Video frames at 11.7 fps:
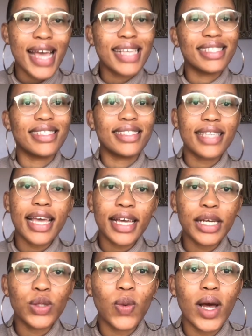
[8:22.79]

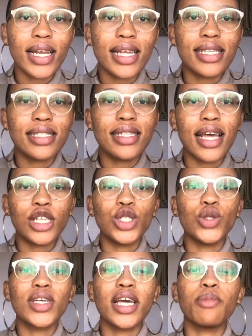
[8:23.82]
Second one is that
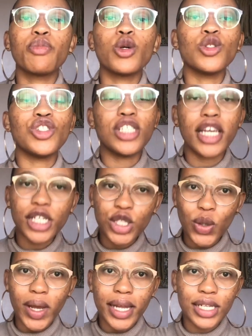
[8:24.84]
you can project
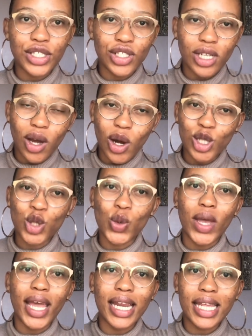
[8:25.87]
your energy
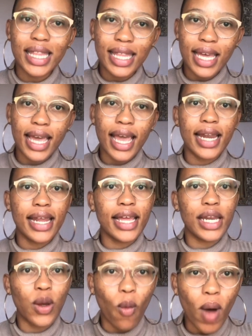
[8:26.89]
onto anything and
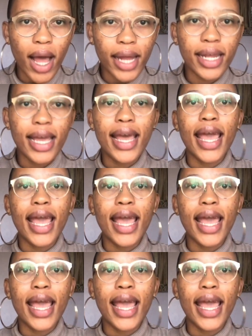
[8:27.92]
anyone